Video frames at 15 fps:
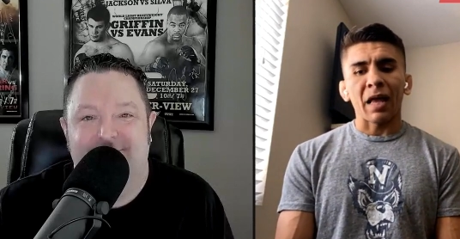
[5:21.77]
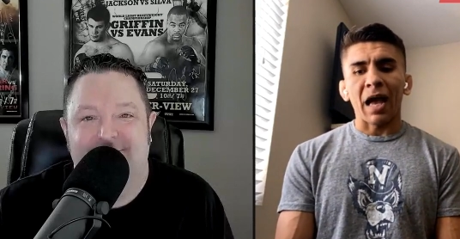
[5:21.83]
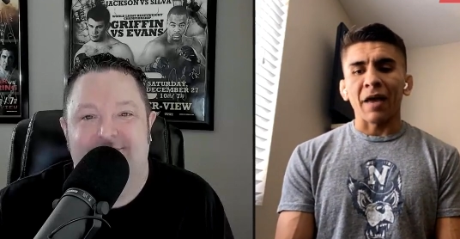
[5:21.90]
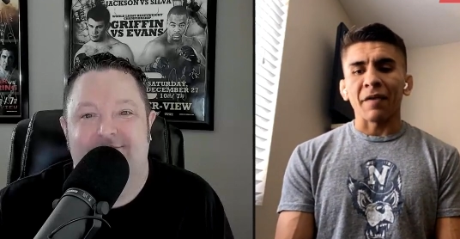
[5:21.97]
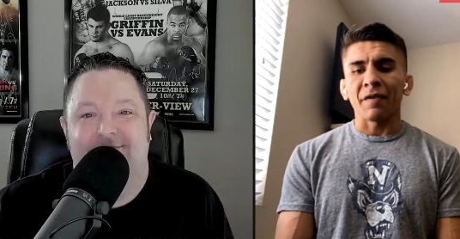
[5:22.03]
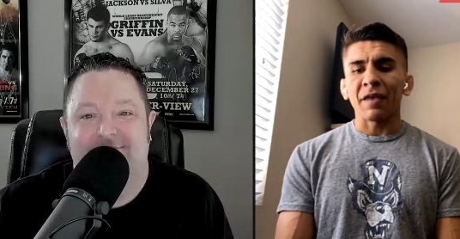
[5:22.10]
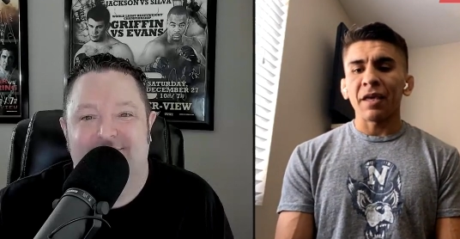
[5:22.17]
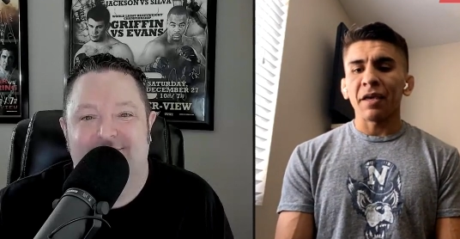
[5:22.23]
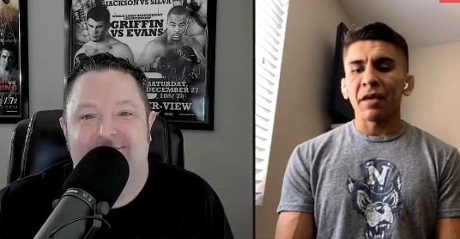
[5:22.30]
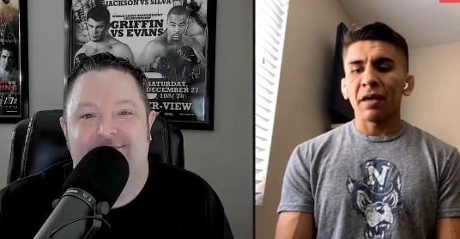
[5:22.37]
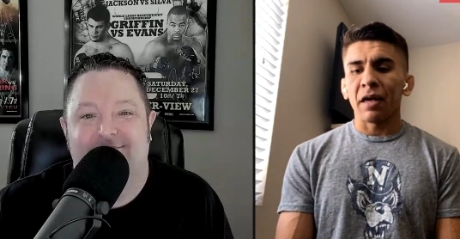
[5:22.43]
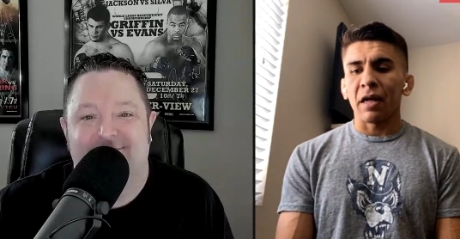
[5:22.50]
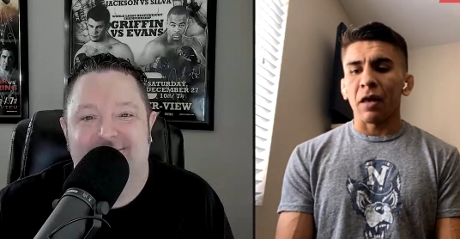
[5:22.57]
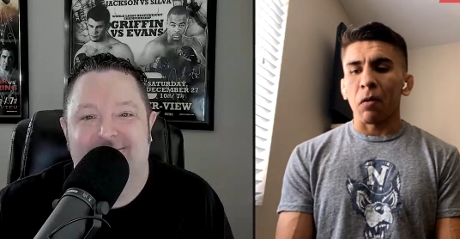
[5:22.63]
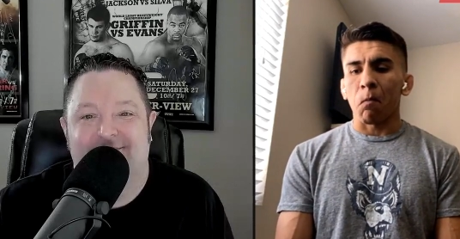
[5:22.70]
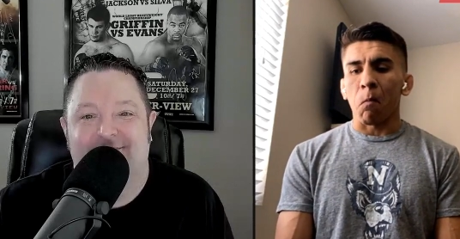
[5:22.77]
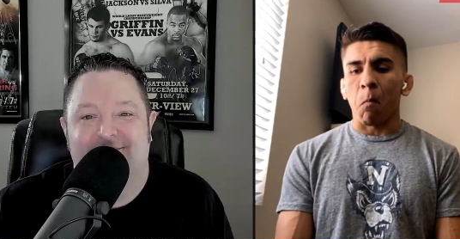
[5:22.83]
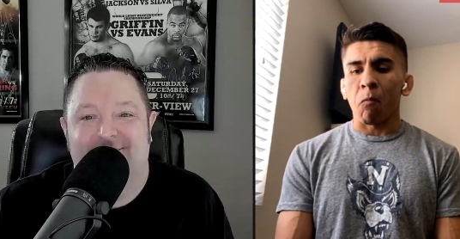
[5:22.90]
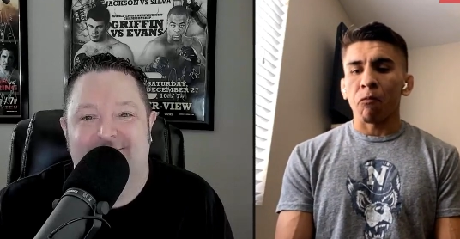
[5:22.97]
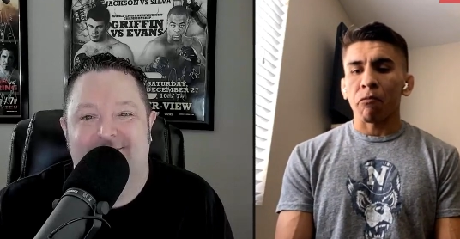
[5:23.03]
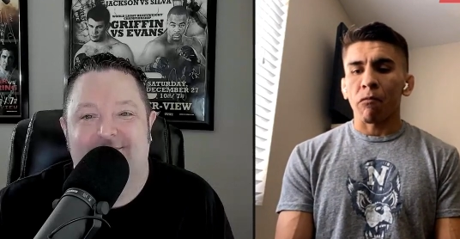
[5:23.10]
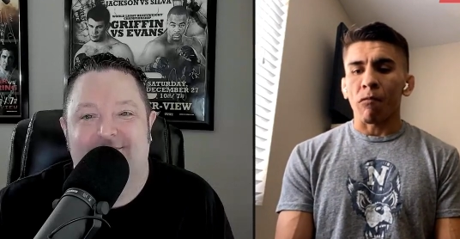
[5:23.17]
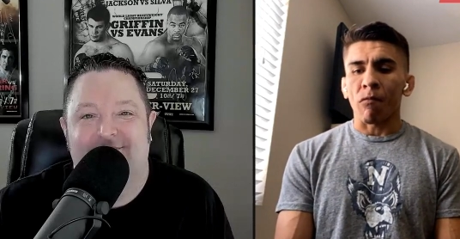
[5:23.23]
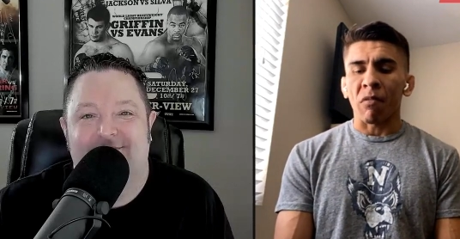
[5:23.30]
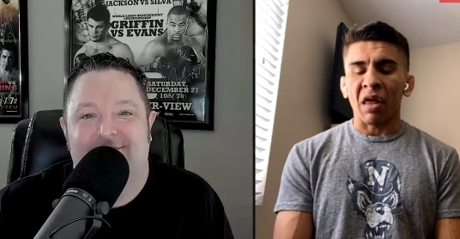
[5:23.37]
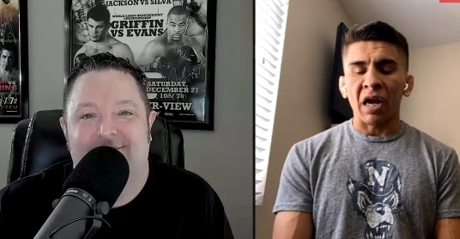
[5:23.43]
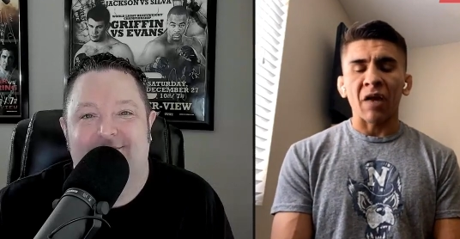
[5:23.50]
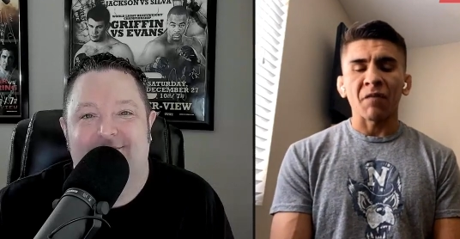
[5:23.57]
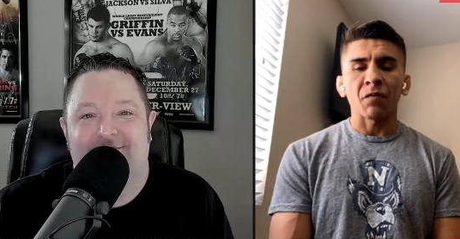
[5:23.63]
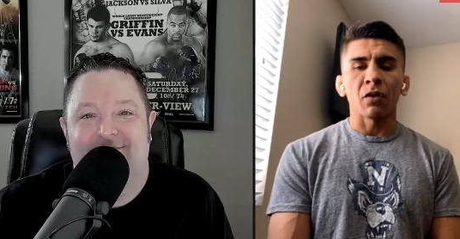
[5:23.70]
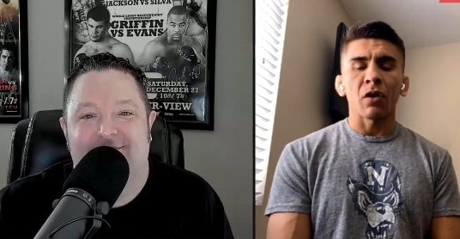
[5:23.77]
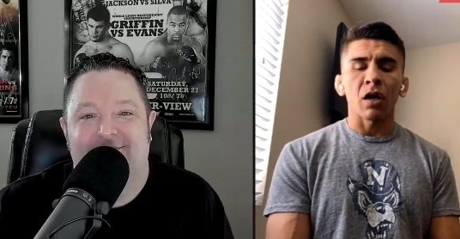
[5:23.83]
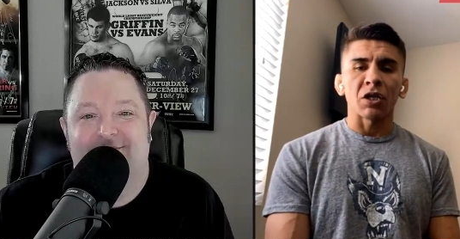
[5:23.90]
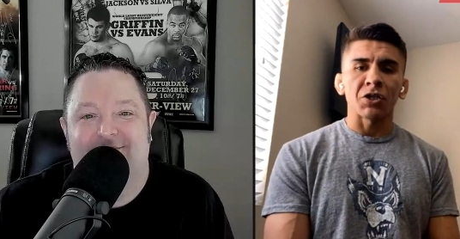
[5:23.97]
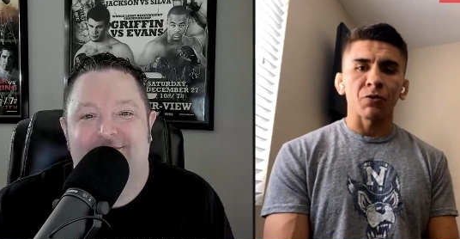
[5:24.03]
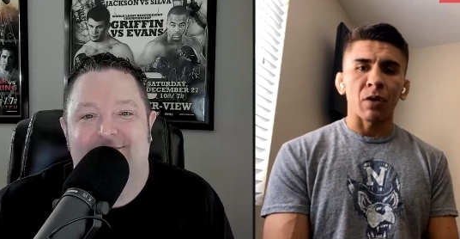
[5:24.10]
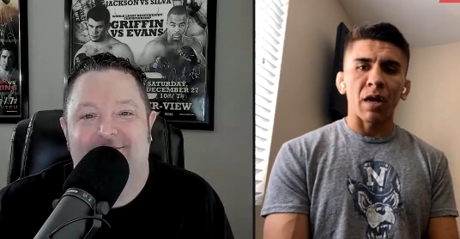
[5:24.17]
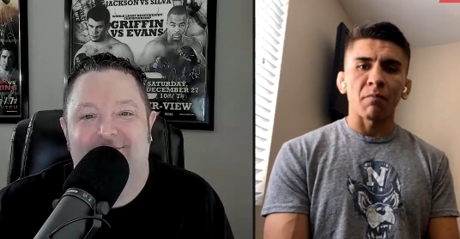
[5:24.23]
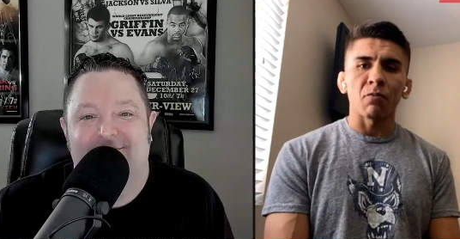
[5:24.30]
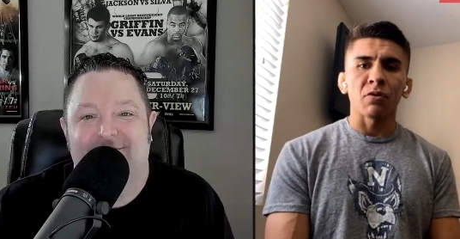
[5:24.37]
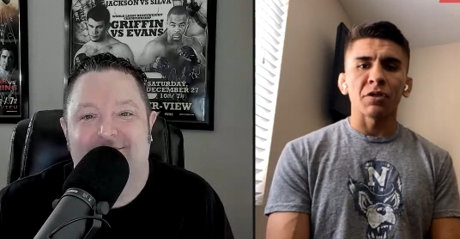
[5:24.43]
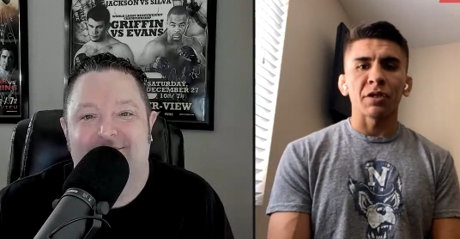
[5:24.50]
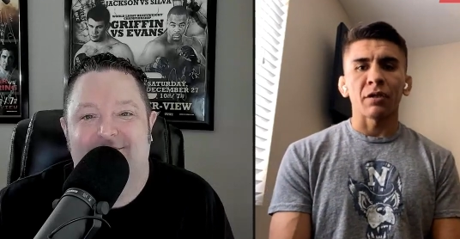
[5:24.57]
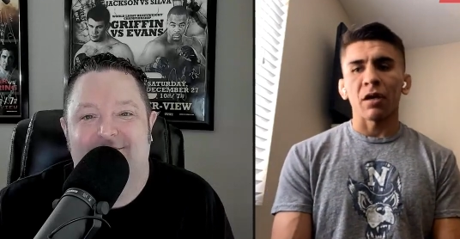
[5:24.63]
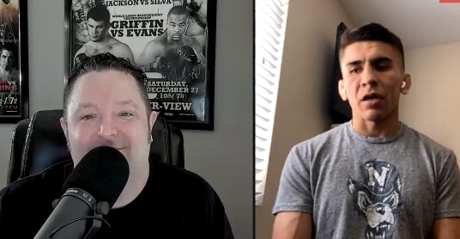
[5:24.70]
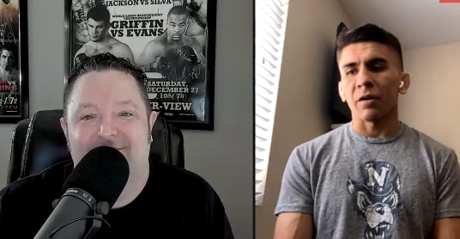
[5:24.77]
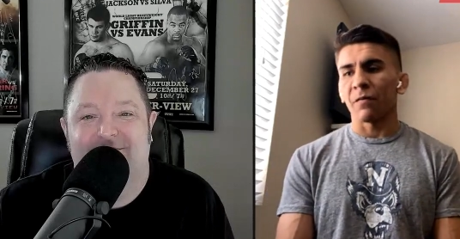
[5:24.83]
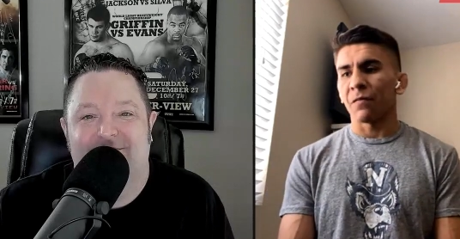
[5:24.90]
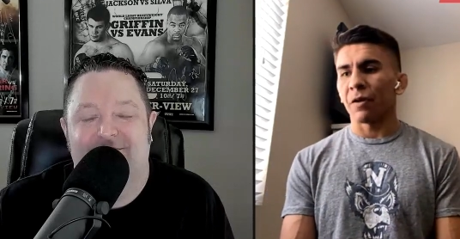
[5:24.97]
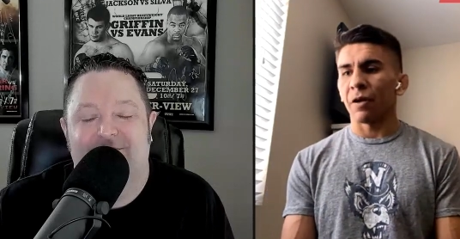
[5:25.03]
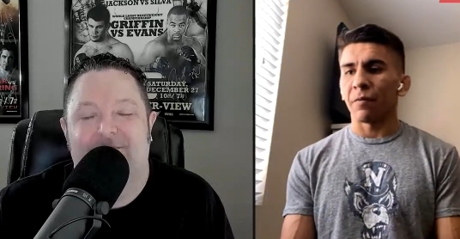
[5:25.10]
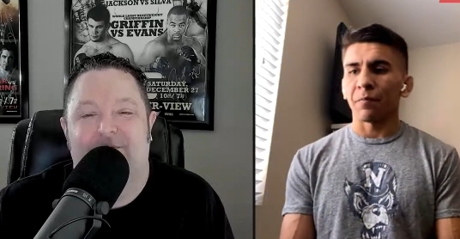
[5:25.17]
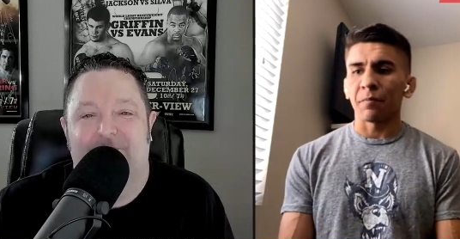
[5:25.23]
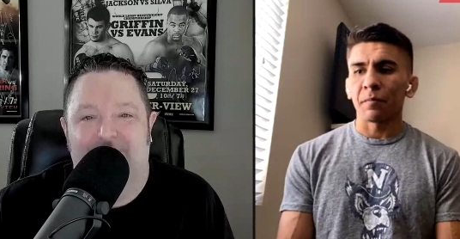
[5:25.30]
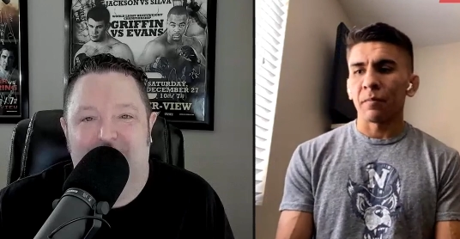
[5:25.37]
Speaker 1: I think uh, after a lot of scrambles and a lot of uh,